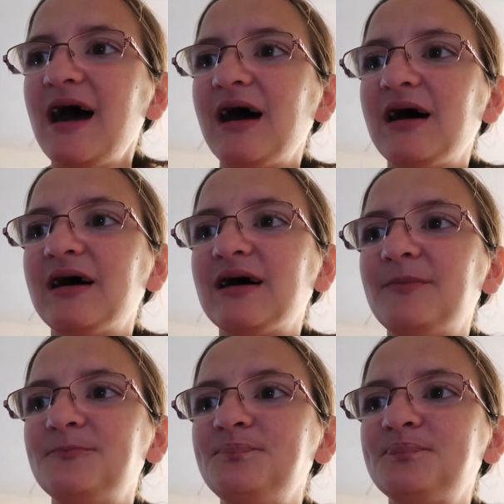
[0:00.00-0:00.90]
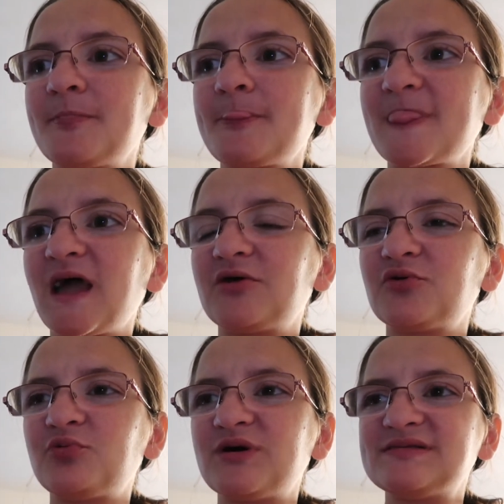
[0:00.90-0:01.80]
Um, I don't
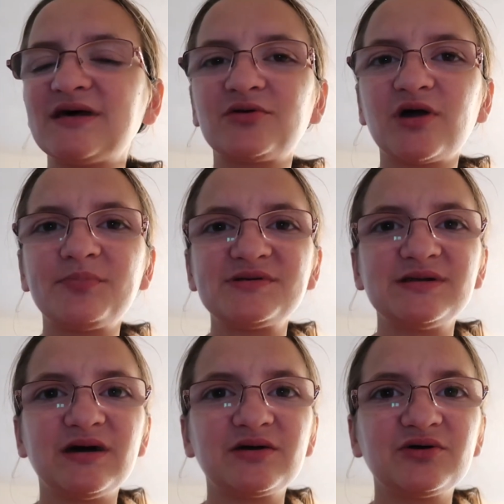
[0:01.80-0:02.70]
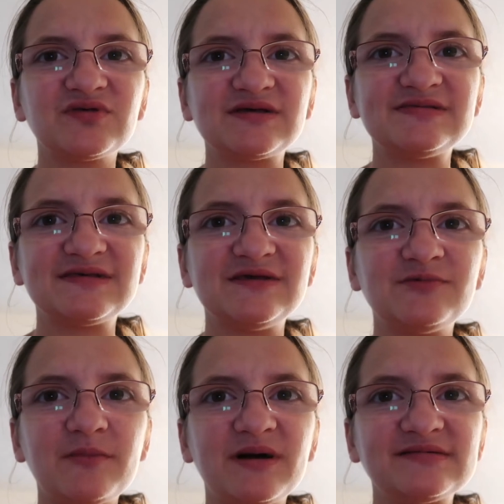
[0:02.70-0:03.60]
know if I said or not, but Cheetah Hunt goes like
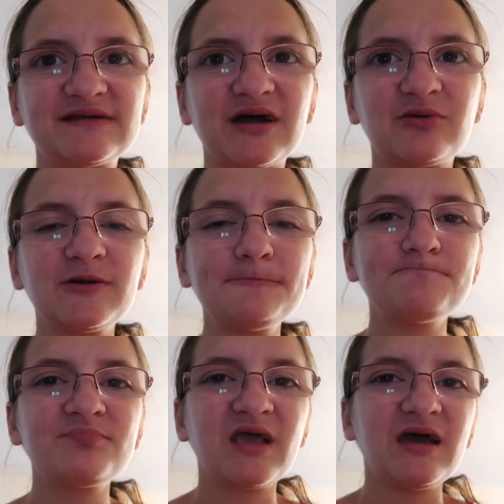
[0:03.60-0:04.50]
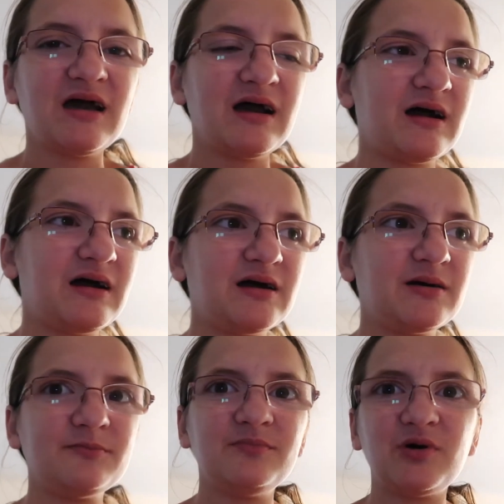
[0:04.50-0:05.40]
65 miles an hour.
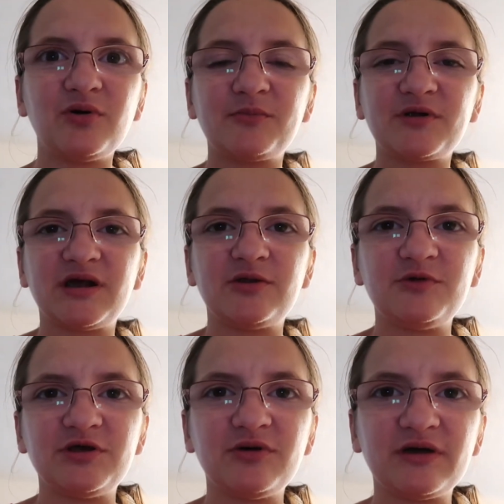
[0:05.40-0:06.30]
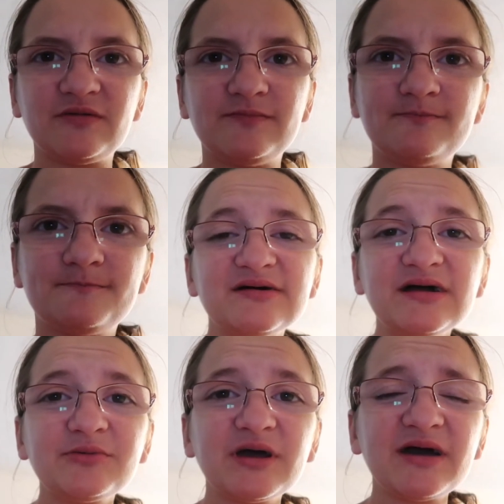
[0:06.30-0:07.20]
Um, oh, I'm running out of video, hang on. So
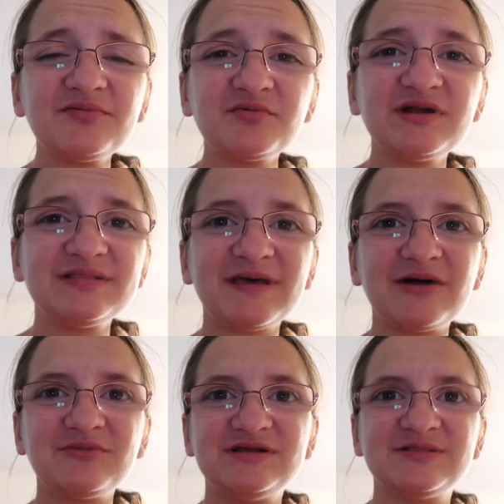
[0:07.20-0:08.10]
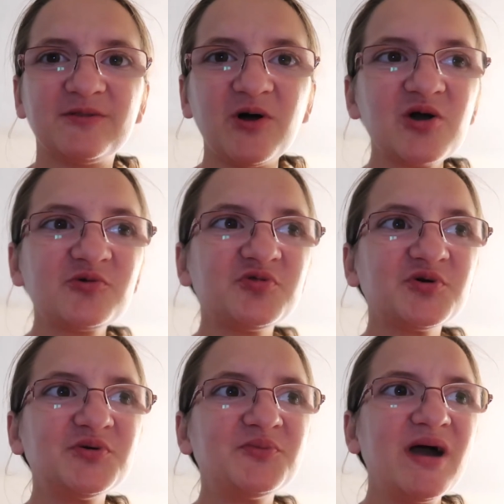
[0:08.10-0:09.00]
anyway, after we did that, we did the log
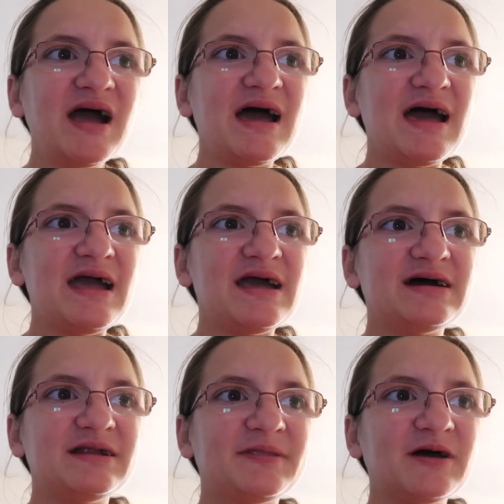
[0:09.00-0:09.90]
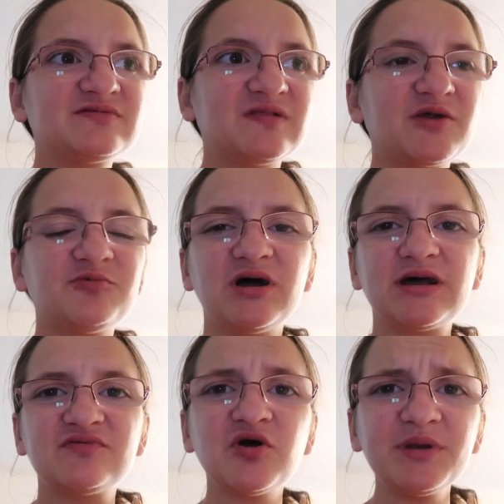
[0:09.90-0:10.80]
flume, and that was a lot of
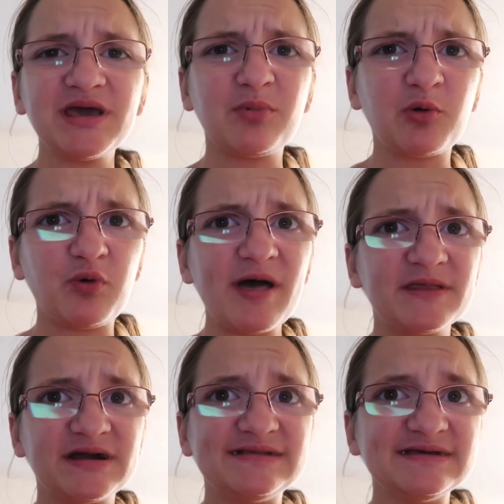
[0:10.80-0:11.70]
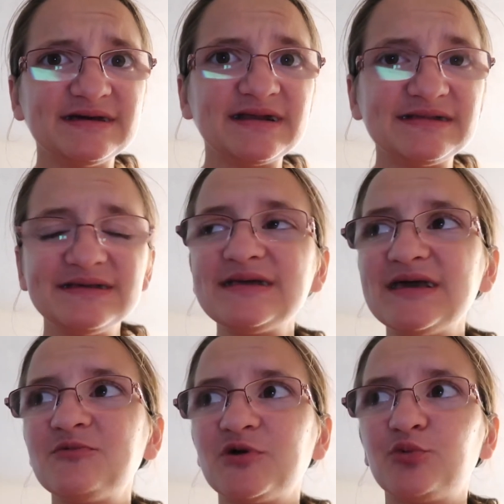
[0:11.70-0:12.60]
fun. I was hoping to get more wet than I did. I didn't
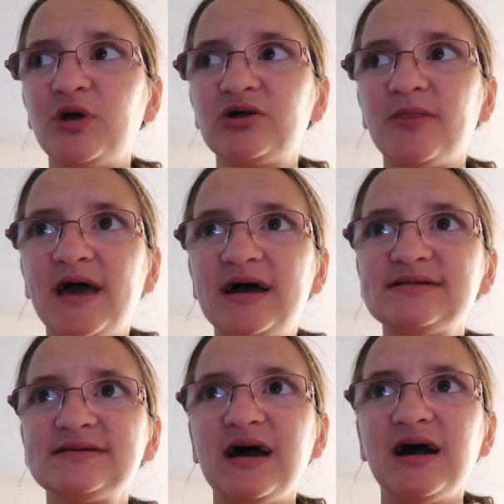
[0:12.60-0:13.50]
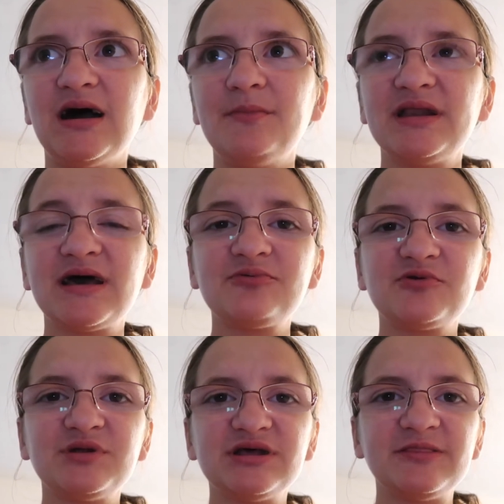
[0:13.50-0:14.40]
get very wet on that. Um, and
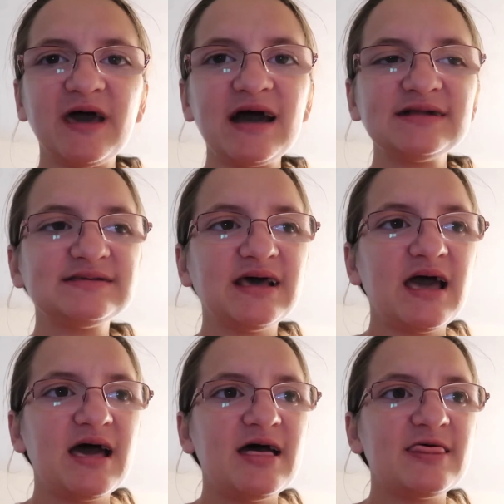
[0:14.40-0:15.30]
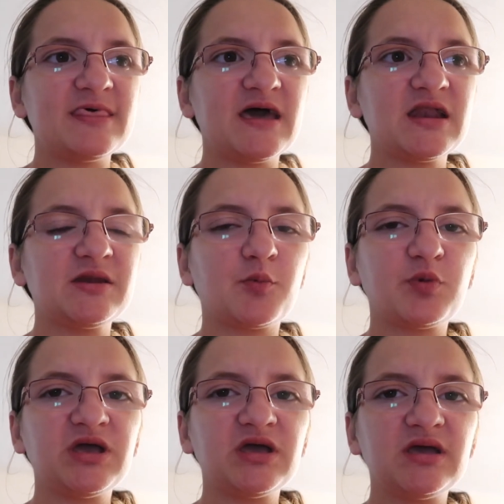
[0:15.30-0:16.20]
after we did that, then
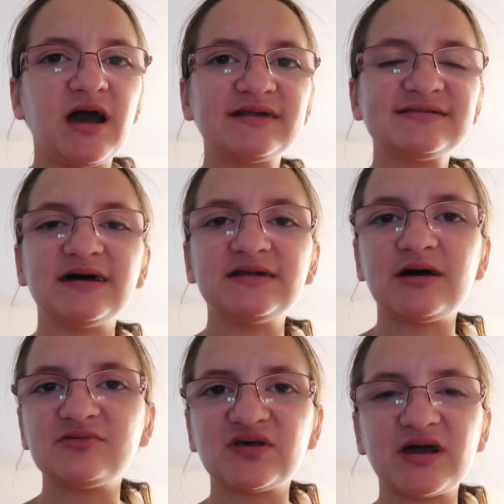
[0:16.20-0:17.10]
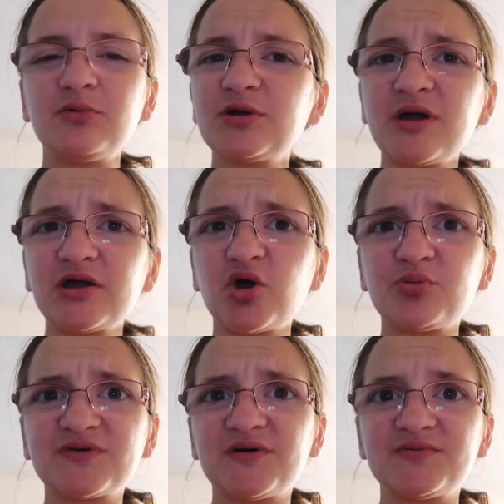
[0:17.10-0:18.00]
we, I decided I was like, I want to ride
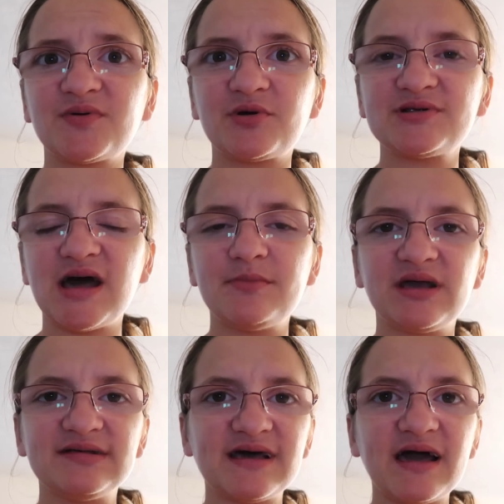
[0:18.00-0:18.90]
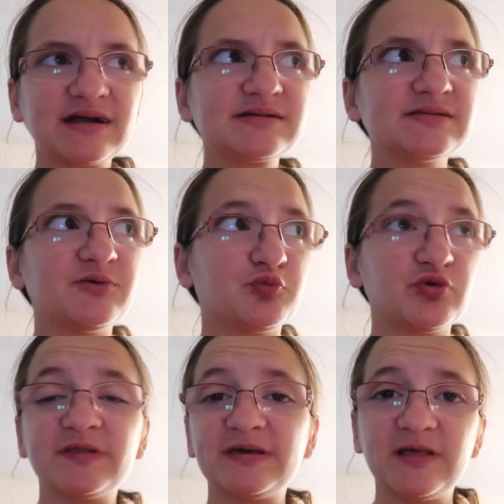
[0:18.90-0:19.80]
Cobra's Curse one more time because I actually
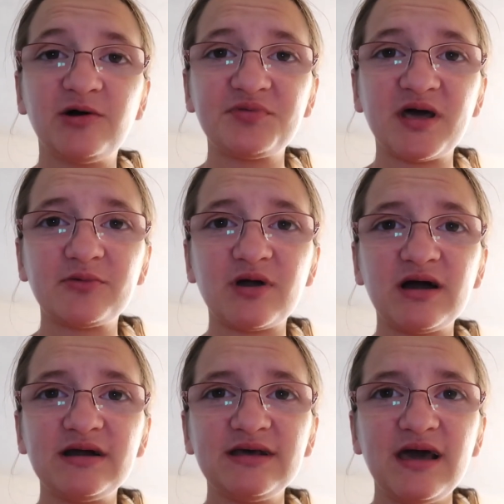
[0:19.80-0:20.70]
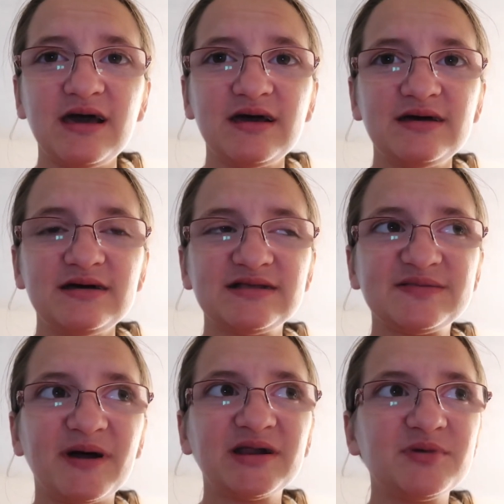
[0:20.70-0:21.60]
really loved that ride.
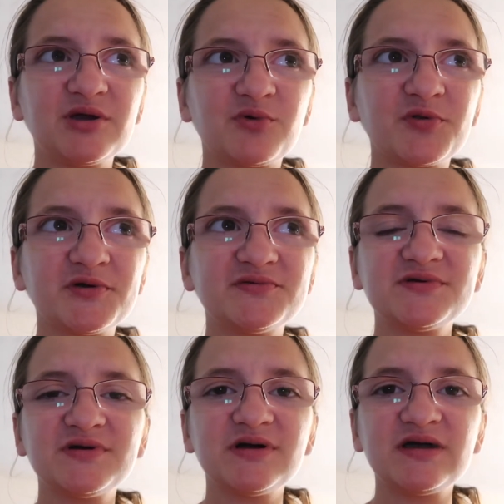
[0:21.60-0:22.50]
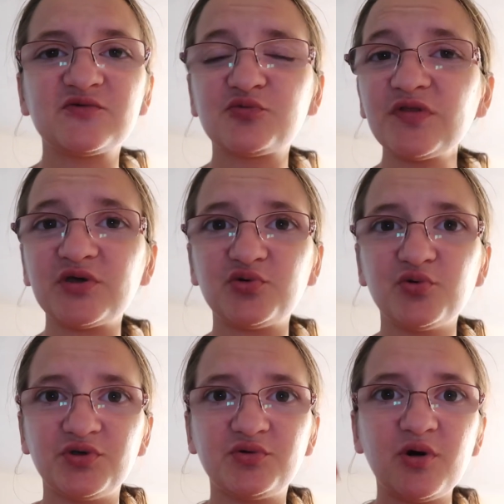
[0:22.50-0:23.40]
Despite it being a roller coaster, it's really
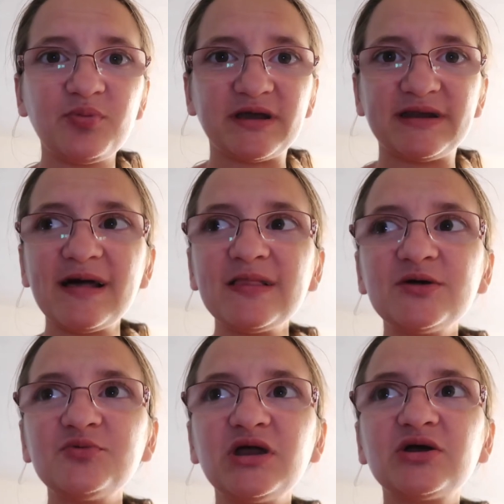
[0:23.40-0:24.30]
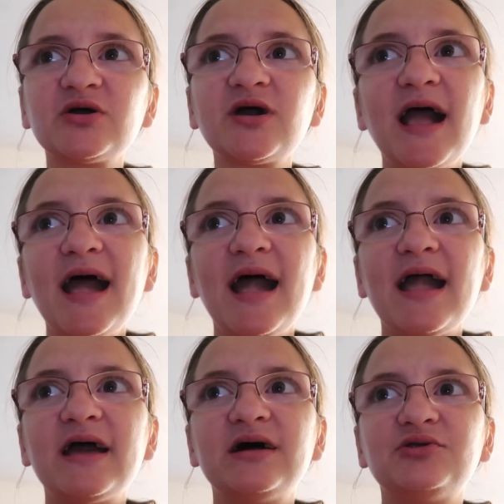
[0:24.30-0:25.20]
cool. You go up like an elevator
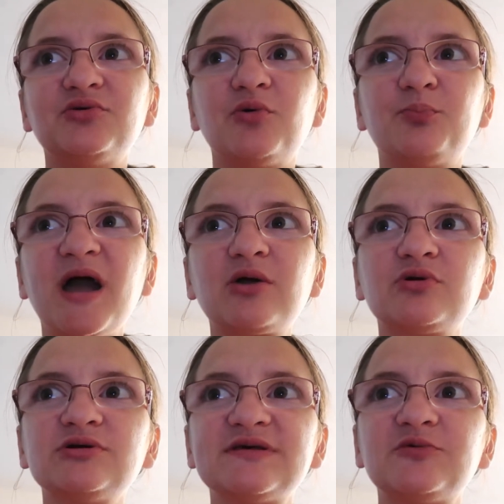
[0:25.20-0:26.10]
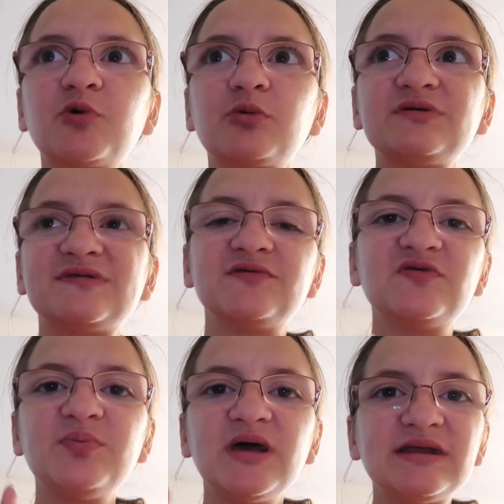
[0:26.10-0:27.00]
and you go backwards and forwards and you
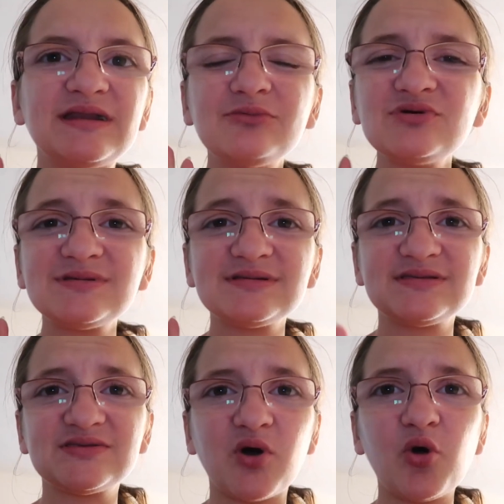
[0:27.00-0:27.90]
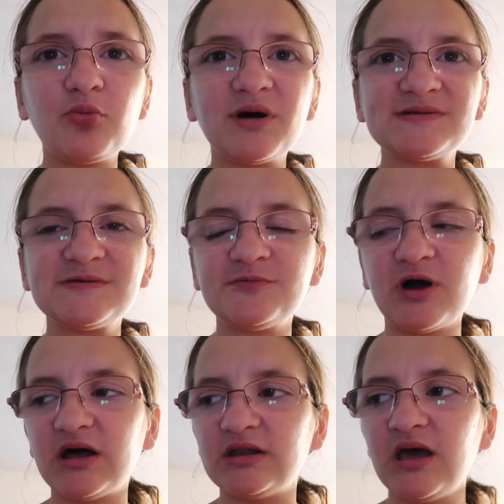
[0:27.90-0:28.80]
spin and it was just so much
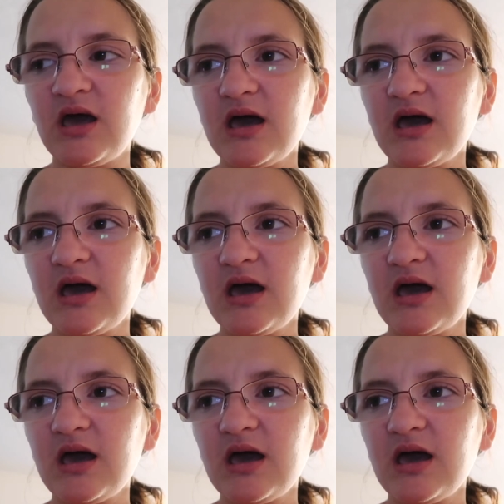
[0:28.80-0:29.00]
fun.